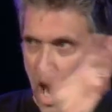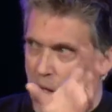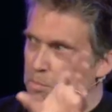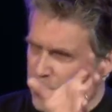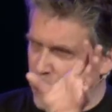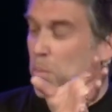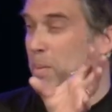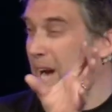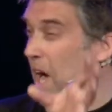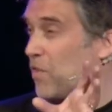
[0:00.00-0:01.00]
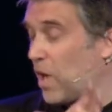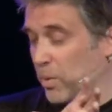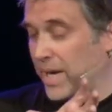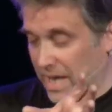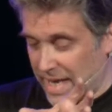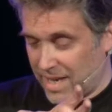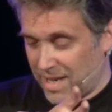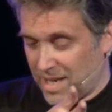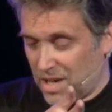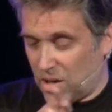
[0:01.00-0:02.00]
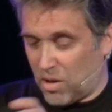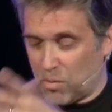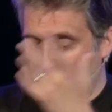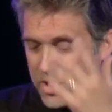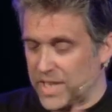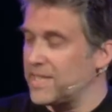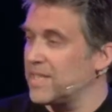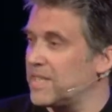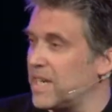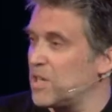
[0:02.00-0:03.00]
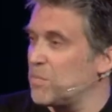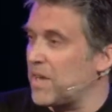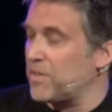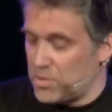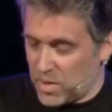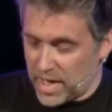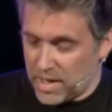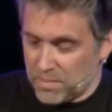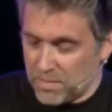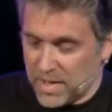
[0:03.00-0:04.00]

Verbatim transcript: uh, probably unknowingly, on what Jesus said in Matthew 20.